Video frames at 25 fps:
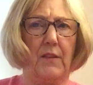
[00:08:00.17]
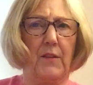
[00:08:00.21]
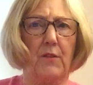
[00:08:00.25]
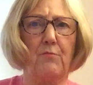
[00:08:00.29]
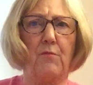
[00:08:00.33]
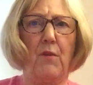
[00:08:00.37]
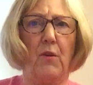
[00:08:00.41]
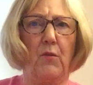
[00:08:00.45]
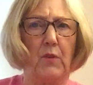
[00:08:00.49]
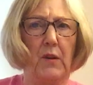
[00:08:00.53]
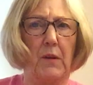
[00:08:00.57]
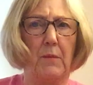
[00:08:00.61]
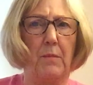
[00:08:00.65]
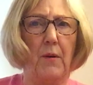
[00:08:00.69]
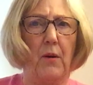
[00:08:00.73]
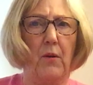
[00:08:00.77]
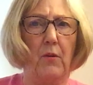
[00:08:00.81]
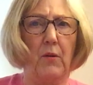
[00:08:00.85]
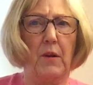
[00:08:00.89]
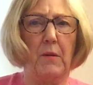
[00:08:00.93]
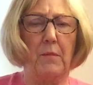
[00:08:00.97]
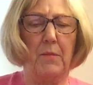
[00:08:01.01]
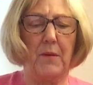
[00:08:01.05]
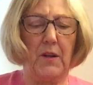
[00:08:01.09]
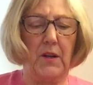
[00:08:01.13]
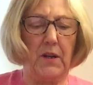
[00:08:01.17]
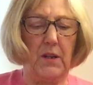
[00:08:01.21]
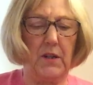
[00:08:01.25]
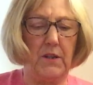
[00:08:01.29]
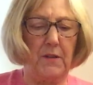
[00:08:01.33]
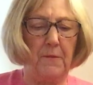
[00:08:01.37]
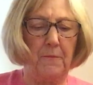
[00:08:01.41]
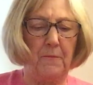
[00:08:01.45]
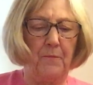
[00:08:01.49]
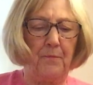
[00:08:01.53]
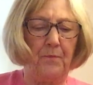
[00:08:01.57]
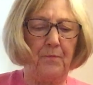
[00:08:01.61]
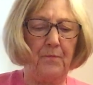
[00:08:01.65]
the roly-poly bird.
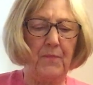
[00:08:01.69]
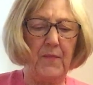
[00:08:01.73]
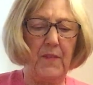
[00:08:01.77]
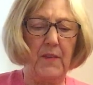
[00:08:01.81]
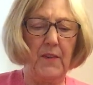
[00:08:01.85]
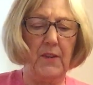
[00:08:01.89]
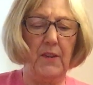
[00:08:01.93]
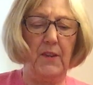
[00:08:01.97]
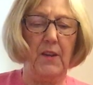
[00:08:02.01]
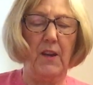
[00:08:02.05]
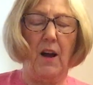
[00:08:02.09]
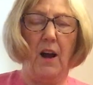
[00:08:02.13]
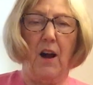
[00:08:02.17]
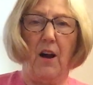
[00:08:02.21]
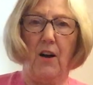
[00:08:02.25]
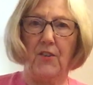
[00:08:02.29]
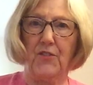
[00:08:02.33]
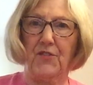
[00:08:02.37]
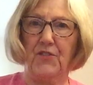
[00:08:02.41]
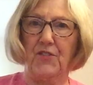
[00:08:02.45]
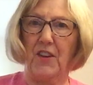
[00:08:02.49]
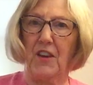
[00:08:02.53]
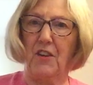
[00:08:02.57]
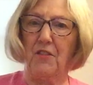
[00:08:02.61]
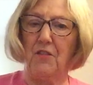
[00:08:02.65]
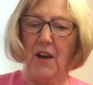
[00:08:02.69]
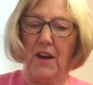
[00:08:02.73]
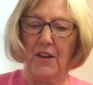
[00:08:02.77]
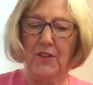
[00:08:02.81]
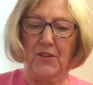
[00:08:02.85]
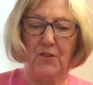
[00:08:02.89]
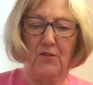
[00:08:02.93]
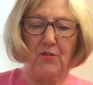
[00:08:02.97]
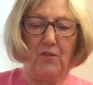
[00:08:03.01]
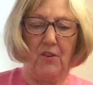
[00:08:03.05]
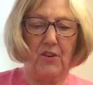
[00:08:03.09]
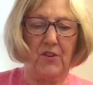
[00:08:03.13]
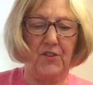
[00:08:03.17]
"Nasty," cried the
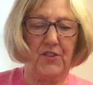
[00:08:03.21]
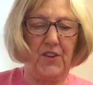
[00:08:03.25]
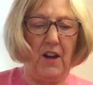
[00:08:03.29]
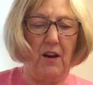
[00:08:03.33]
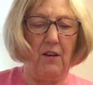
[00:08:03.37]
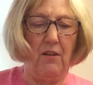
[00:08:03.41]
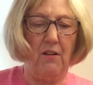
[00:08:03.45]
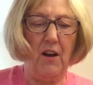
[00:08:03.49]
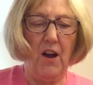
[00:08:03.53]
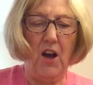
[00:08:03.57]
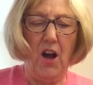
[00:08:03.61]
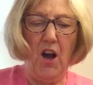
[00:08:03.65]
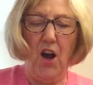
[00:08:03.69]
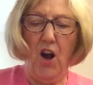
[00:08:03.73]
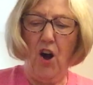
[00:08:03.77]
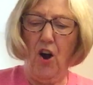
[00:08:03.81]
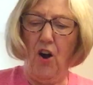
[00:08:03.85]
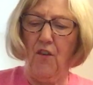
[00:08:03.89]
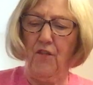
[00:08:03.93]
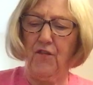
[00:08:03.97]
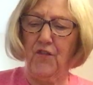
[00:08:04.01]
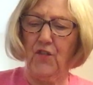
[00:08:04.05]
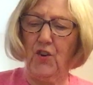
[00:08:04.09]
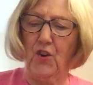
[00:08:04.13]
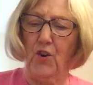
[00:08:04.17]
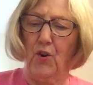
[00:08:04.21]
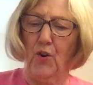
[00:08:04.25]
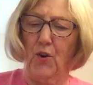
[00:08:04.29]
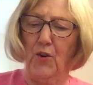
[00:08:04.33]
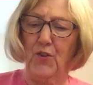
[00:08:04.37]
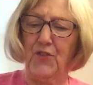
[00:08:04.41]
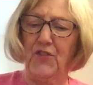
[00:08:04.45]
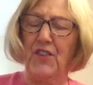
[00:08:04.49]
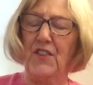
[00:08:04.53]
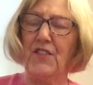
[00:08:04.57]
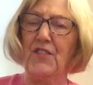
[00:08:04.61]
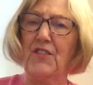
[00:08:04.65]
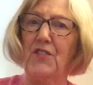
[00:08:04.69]
crocodile. "Of
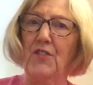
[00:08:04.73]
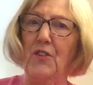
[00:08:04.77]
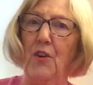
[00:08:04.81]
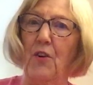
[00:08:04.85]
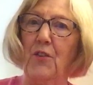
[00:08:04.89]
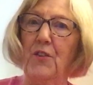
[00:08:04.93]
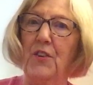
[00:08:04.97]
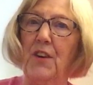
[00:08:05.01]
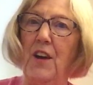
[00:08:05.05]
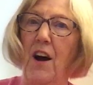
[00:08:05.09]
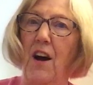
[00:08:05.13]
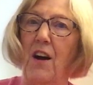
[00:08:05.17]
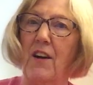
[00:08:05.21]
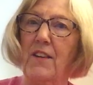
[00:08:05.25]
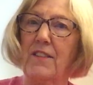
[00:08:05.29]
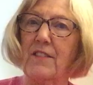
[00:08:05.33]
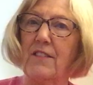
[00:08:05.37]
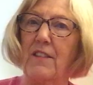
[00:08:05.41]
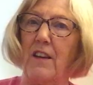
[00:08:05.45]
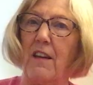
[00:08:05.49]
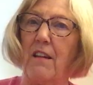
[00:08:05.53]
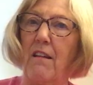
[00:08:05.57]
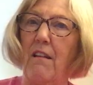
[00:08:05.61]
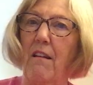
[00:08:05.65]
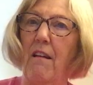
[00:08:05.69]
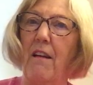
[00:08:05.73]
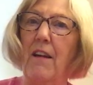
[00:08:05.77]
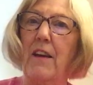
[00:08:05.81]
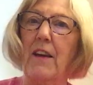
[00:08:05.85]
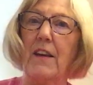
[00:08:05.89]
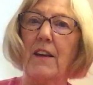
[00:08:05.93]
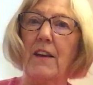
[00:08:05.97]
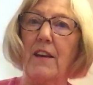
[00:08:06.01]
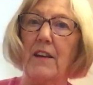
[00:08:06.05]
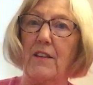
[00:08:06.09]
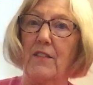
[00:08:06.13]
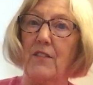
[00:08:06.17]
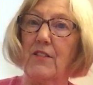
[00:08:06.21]
course it's not nasty.
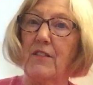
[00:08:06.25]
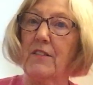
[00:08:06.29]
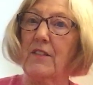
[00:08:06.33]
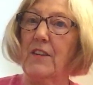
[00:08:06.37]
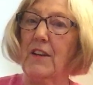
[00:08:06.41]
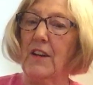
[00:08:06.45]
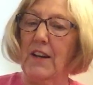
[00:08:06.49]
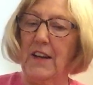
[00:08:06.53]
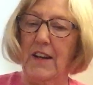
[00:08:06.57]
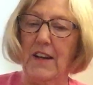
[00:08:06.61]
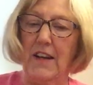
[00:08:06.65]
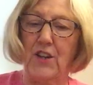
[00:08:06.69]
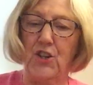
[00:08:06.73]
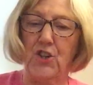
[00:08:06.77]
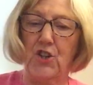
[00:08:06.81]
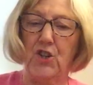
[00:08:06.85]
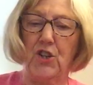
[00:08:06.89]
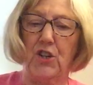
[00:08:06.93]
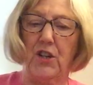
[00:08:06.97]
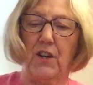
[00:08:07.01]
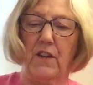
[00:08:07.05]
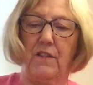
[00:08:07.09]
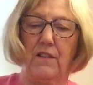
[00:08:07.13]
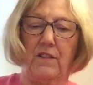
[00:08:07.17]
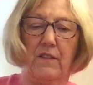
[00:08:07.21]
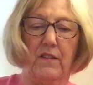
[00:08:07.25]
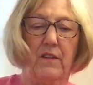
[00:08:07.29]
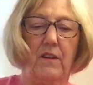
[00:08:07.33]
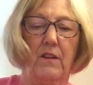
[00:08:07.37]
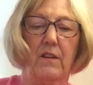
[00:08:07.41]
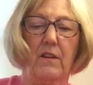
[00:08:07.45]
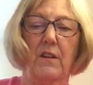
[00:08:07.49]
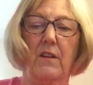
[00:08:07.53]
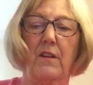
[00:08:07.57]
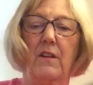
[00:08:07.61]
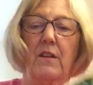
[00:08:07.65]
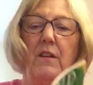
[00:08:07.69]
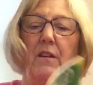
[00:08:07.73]
It's delicious."
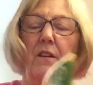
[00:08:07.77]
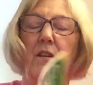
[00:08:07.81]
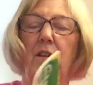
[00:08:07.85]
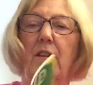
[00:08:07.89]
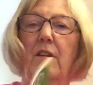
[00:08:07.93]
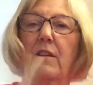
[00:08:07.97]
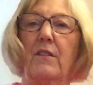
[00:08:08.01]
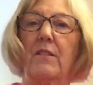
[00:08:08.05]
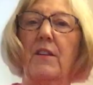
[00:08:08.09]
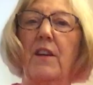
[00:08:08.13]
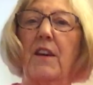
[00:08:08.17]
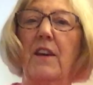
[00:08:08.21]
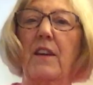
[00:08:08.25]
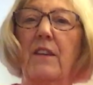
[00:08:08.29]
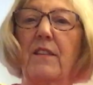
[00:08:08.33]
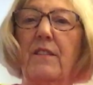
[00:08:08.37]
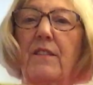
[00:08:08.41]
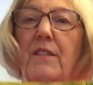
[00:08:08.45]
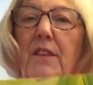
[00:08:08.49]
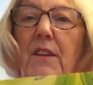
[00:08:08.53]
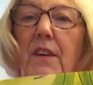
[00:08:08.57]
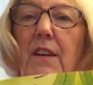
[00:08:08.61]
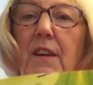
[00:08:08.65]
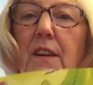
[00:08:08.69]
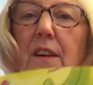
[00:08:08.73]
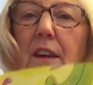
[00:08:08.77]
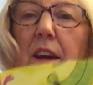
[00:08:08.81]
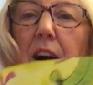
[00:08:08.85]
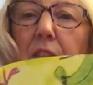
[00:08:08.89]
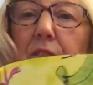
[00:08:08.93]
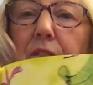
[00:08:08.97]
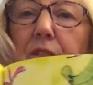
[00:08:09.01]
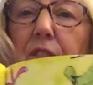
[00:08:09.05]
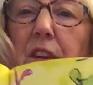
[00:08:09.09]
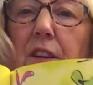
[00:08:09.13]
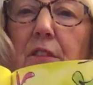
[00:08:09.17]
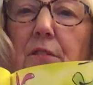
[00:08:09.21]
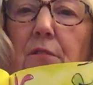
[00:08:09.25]
And there's the
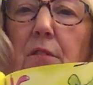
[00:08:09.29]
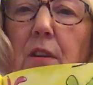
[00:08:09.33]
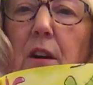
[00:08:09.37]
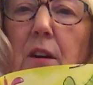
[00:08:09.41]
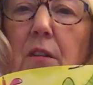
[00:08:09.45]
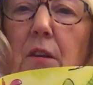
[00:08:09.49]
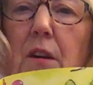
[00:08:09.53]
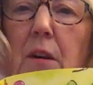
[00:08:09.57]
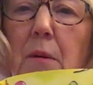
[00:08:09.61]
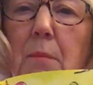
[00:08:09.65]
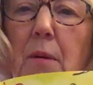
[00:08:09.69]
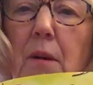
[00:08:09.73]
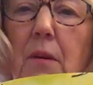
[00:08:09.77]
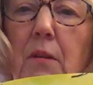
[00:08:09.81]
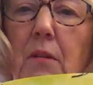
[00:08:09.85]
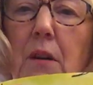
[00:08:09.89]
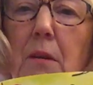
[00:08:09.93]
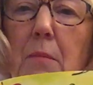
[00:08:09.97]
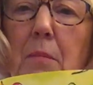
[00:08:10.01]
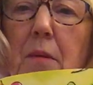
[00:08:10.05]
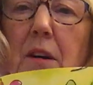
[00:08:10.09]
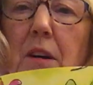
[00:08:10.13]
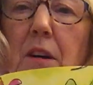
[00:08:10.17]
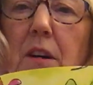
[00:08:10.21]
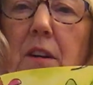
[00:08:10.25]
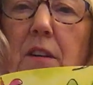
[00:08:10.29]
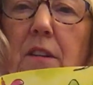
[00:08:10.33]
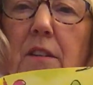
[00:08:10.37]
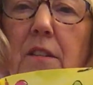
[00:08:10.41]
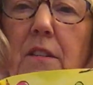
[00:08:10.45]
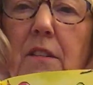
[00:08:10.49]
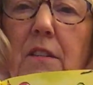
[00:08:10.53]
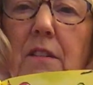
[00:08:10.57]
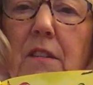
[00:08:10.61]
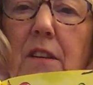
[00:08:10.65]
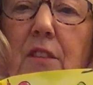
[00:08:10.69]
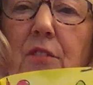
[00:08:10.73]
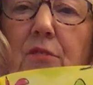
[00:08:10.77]
lovely roly-poly bird.
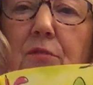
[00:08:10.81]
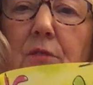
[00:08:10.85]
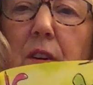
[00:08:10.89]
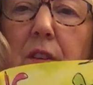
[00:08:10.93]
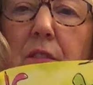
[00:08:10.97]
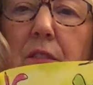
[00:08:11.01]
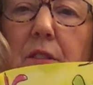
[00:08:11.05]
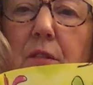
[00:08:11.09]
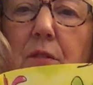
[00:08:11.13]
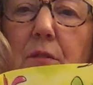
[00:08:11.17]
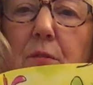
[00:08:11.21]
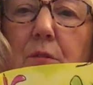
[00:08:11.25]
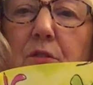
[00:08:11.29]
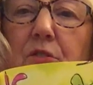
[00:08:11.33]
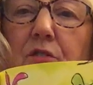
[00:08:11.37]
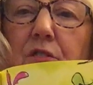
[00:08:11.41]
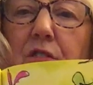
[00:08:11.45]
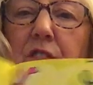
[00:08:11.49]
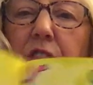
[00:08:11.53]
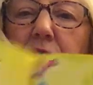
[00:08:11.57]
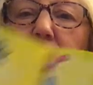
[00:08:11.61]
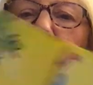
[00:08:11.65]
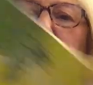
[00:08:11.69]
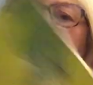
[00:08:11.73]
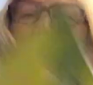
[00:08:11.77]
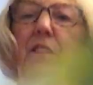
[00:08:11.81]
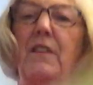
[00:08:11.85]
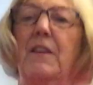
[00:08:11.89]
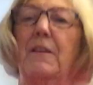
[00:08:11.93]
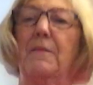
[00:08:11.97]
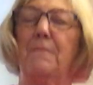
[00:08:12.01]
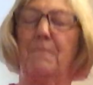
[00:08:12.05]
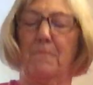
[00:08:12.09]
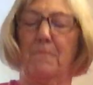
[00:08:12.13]
He's rather gorgeous, isn't he?